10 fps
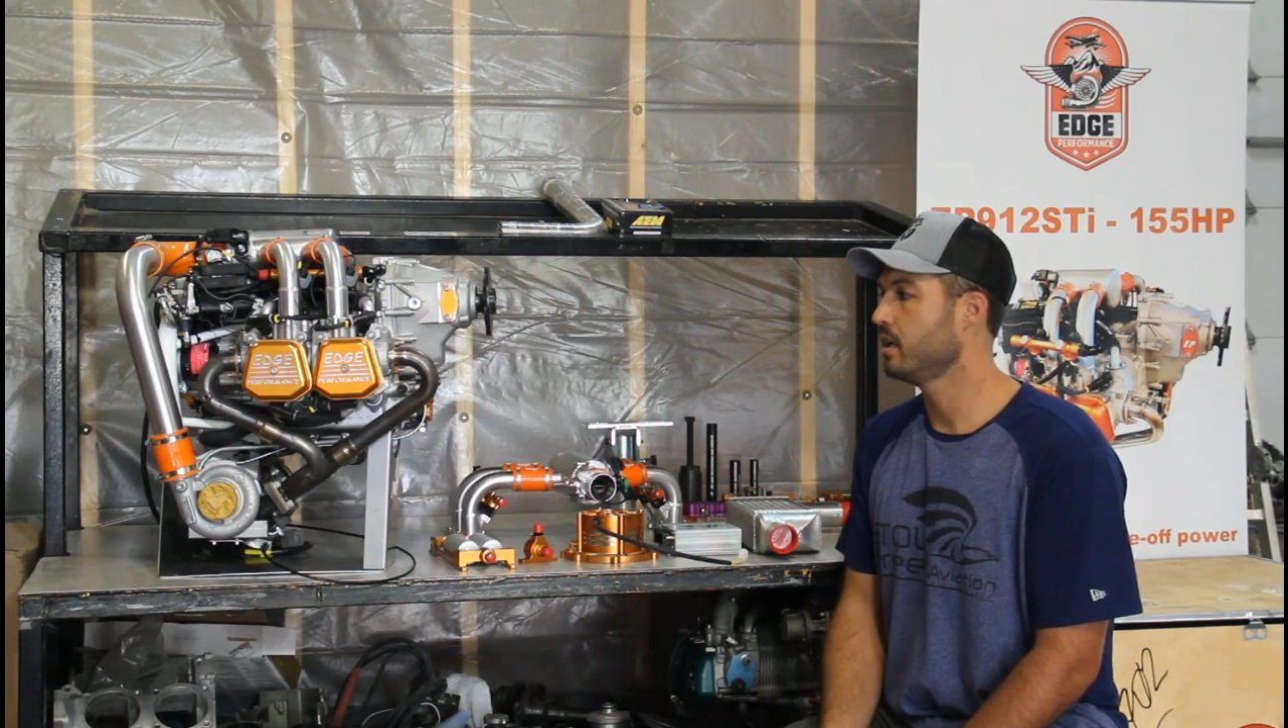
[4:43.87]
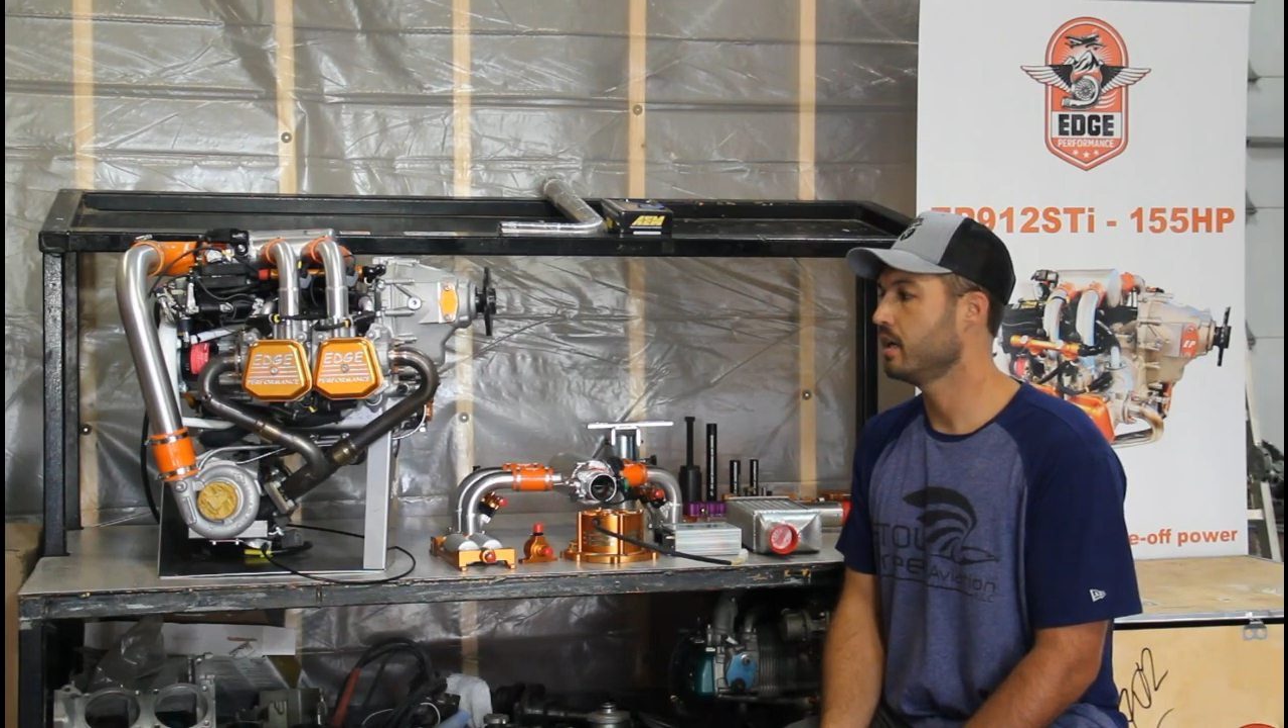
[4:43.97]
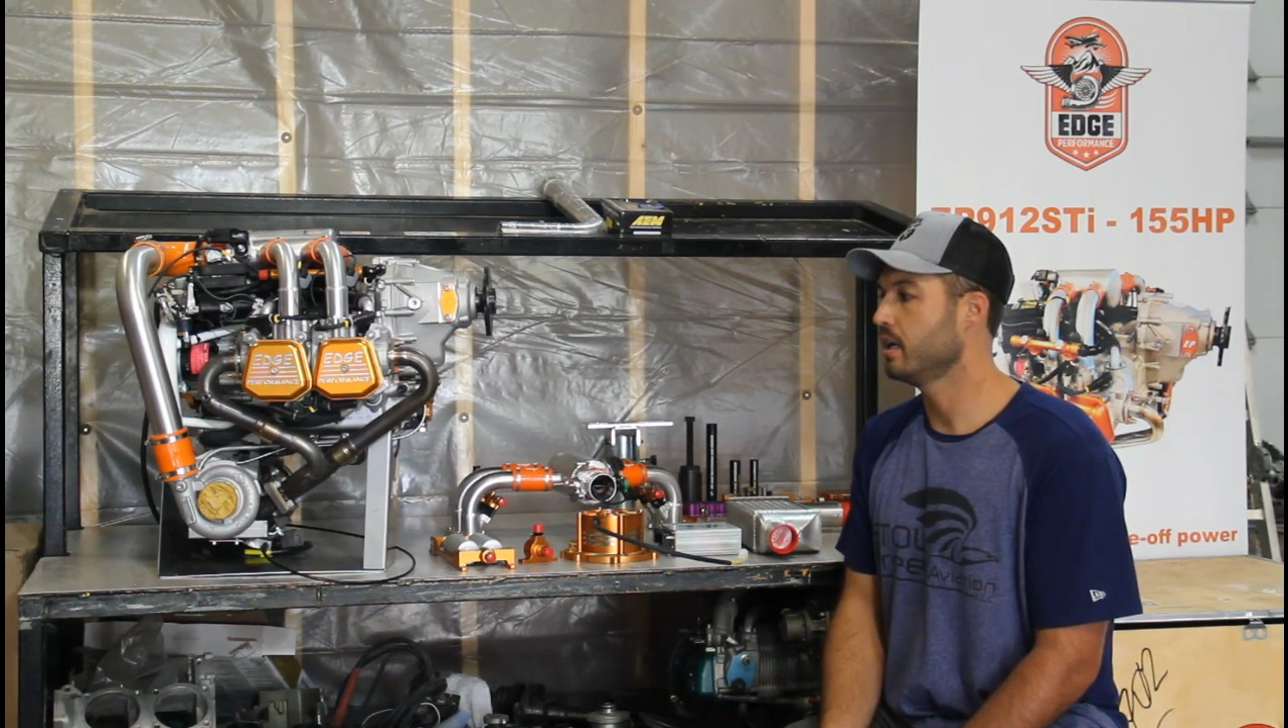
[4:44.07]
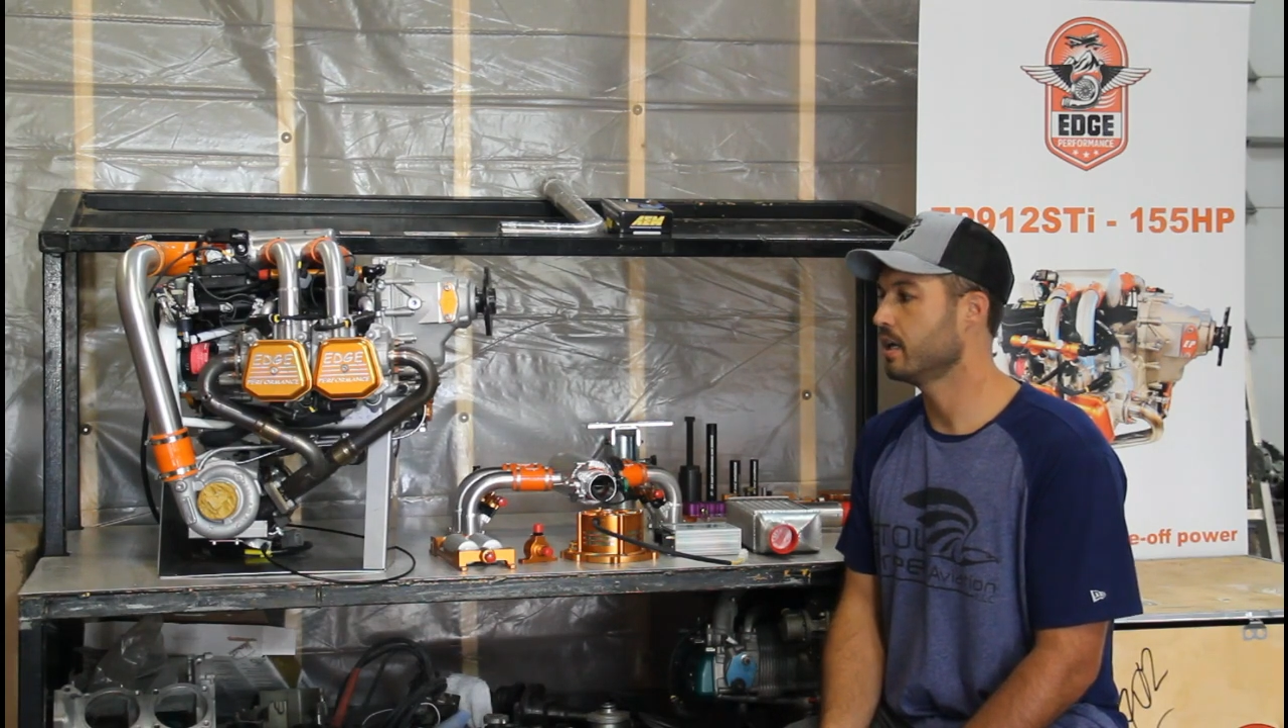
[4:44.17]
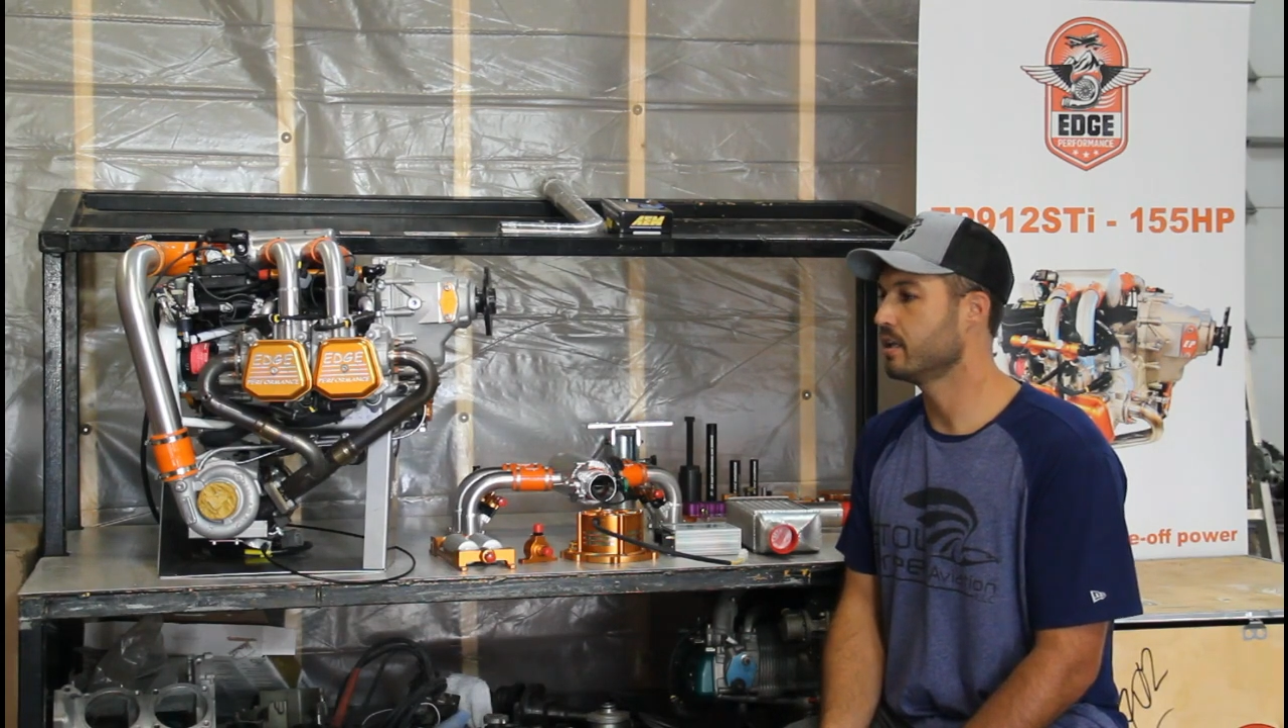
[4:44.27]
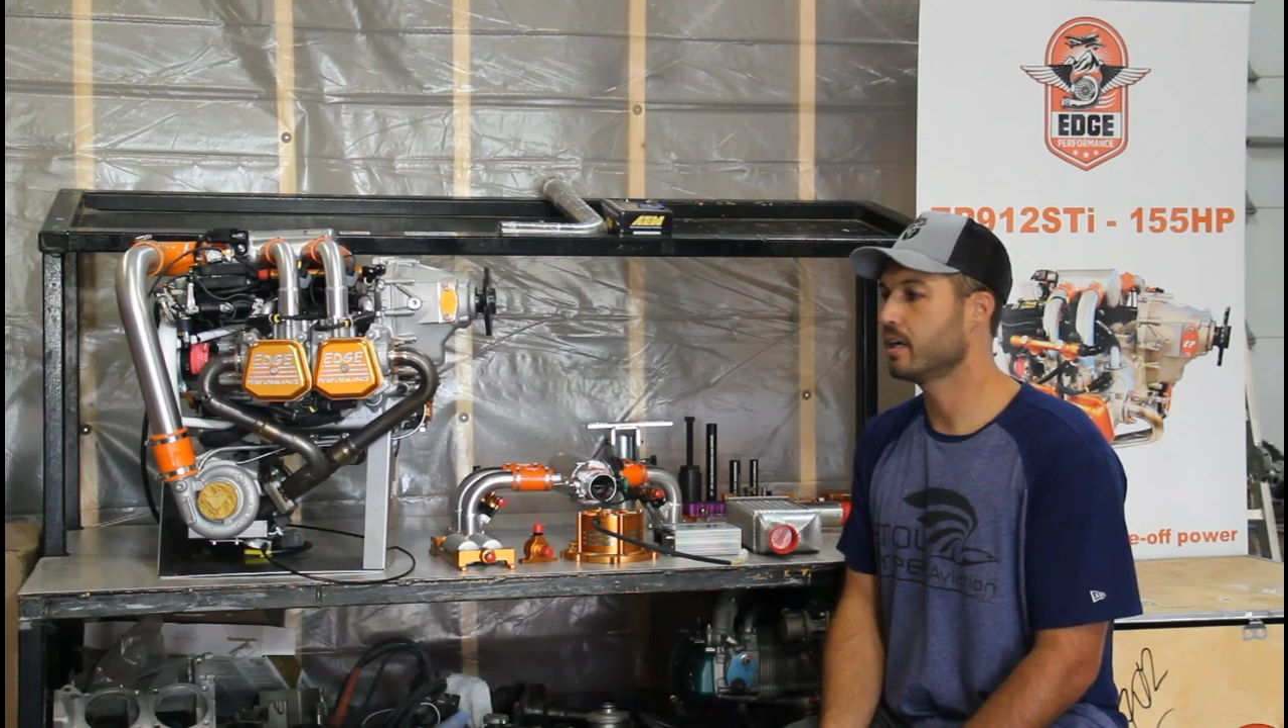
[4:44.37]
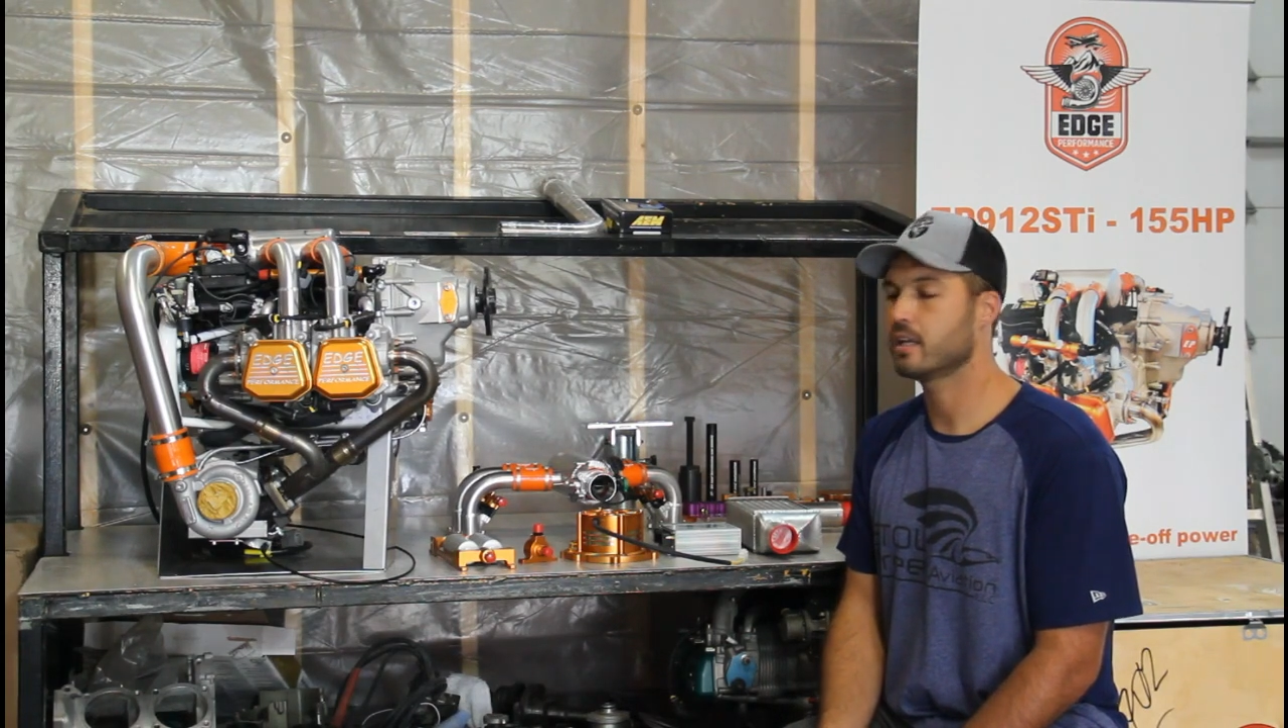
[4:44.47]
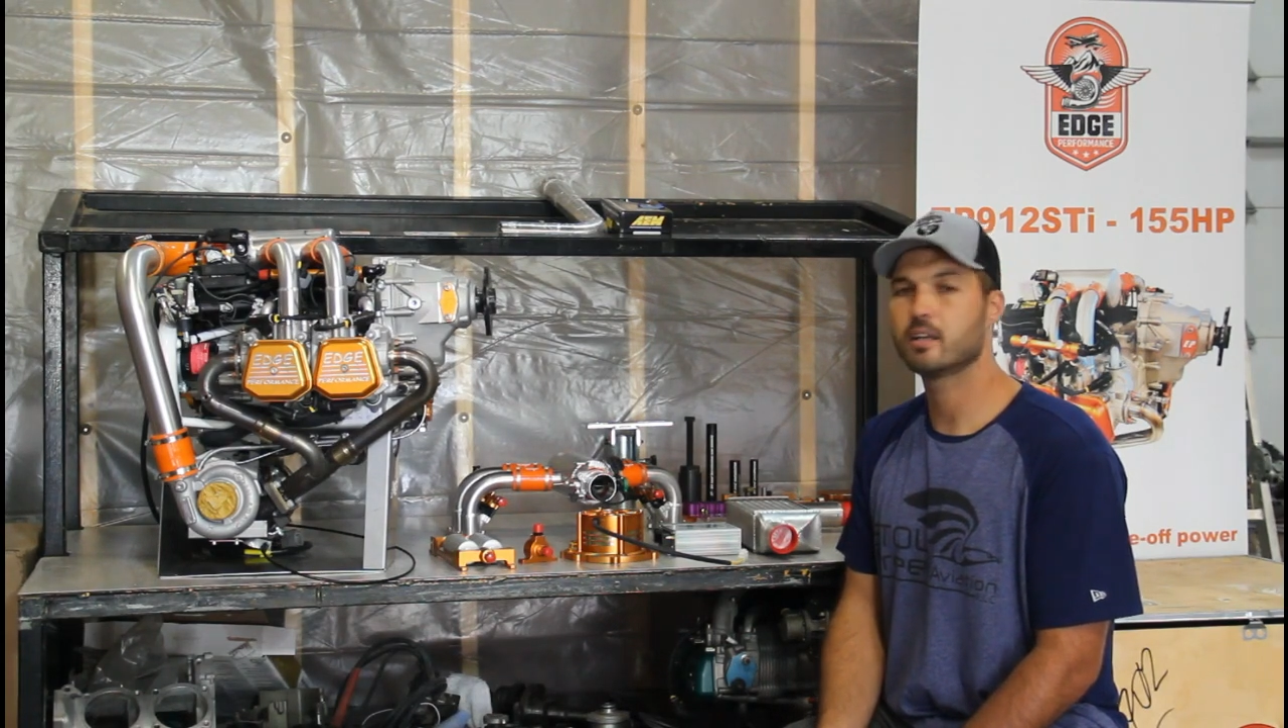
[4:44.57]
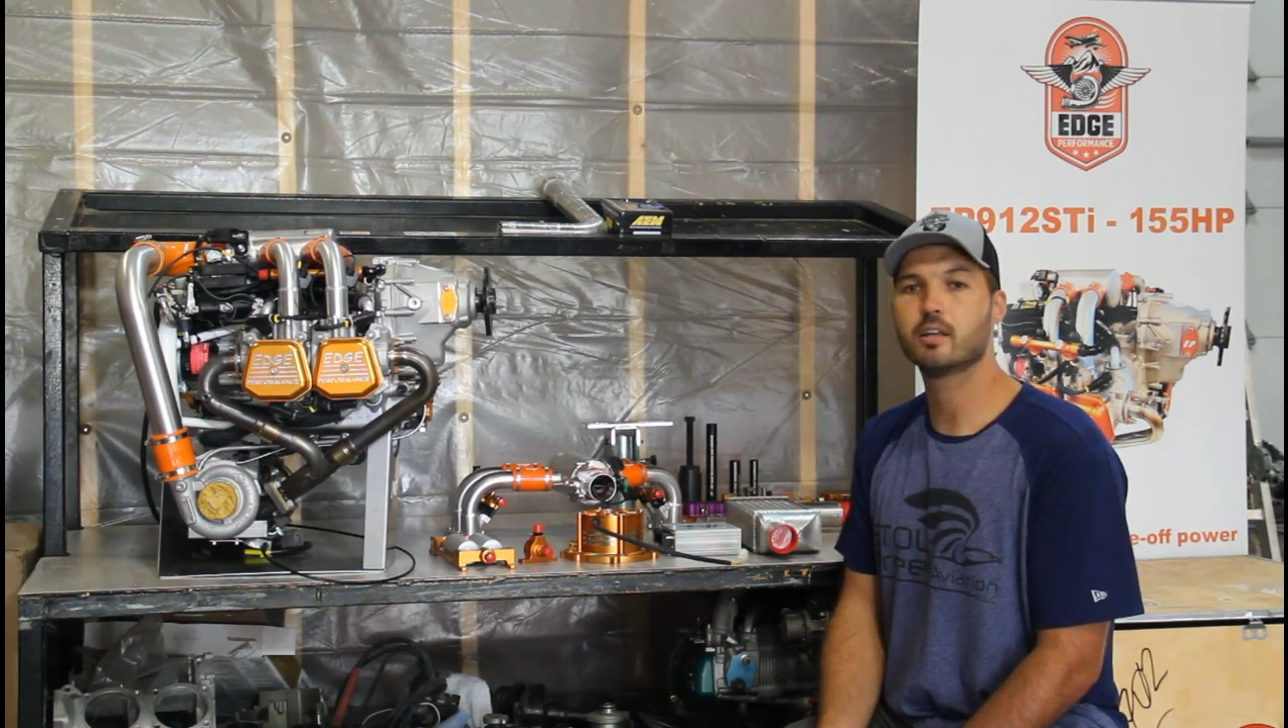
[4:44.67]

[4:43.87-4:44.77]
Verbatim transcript: and that